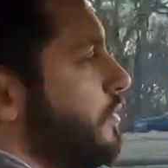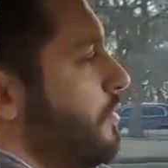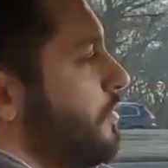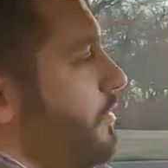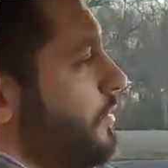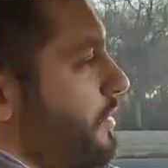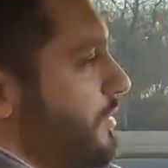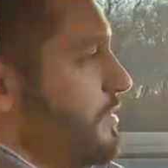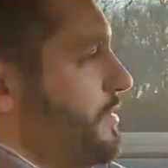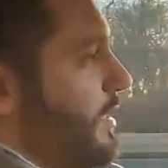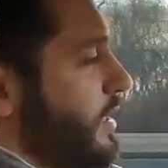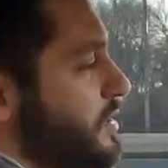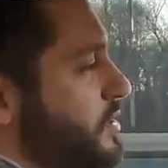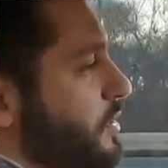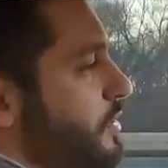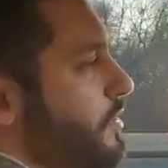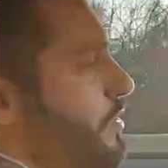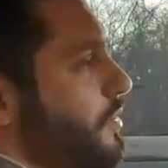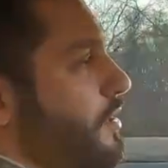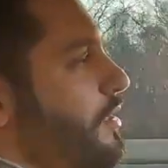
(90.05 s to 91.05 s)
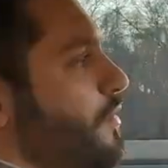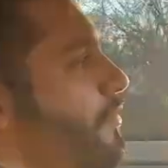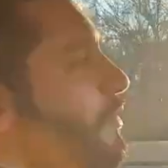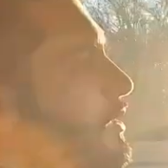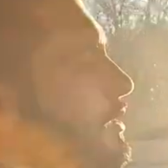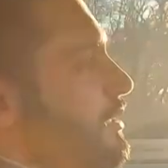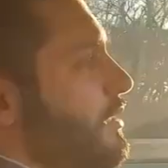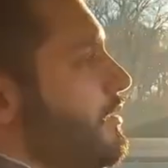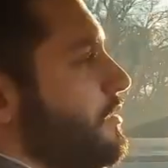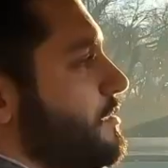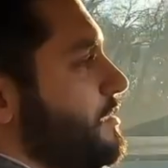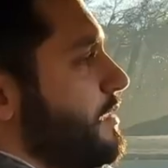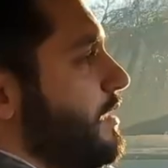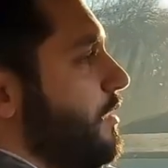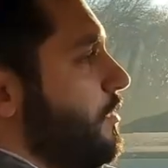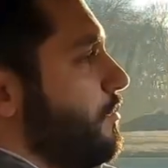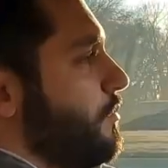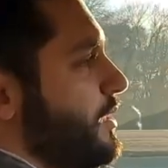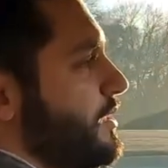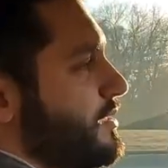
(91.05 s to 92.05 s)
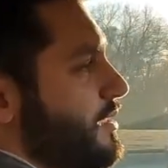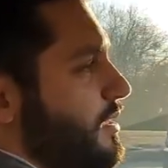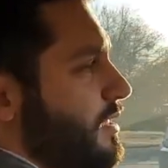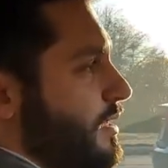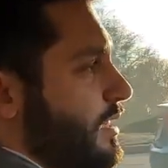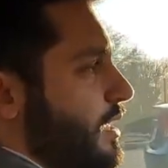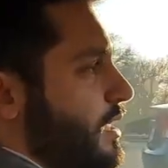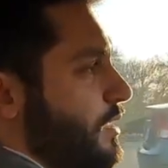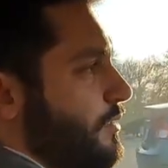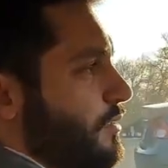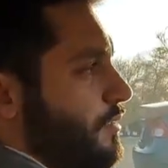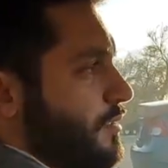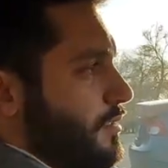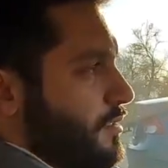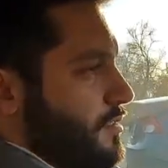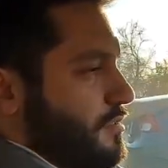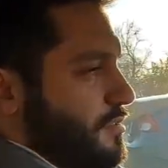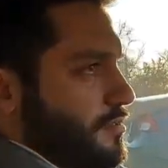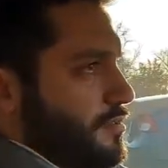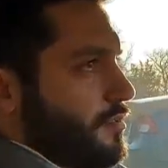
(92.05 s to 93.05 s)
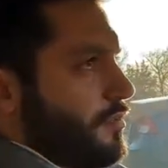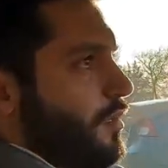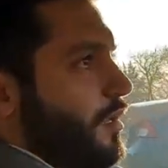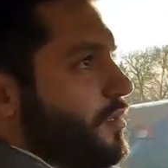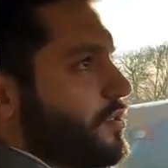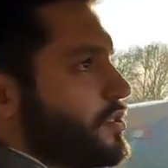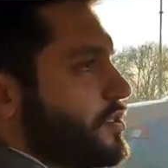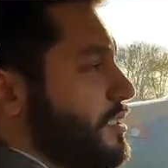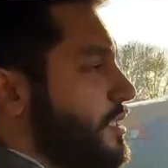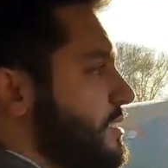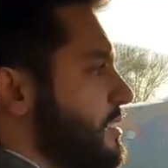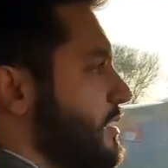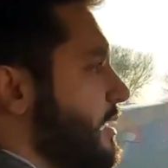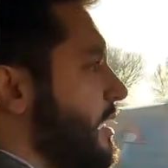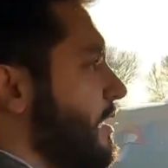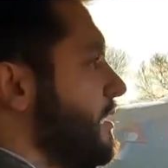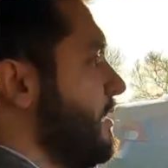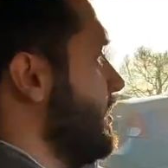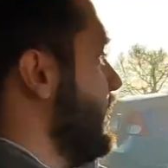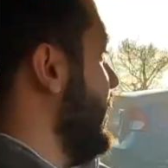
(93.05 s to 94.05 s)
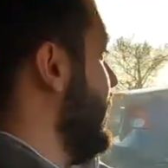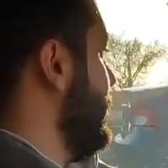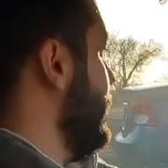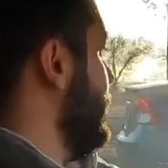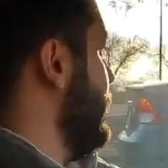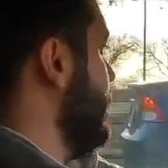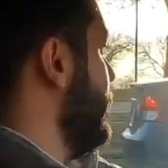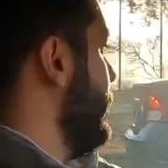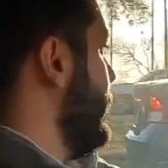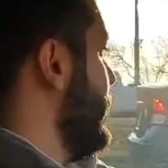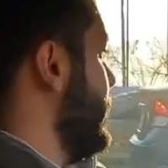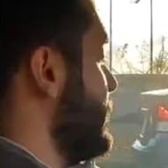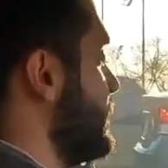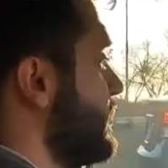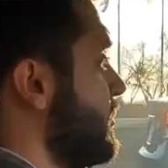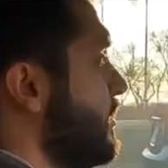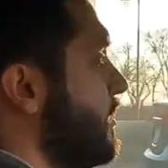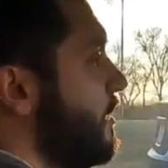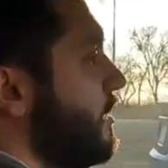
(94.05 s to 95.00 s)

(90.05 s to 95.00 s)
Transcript: Or it is actually 31 years now, because I think they launched this in 89 in the US.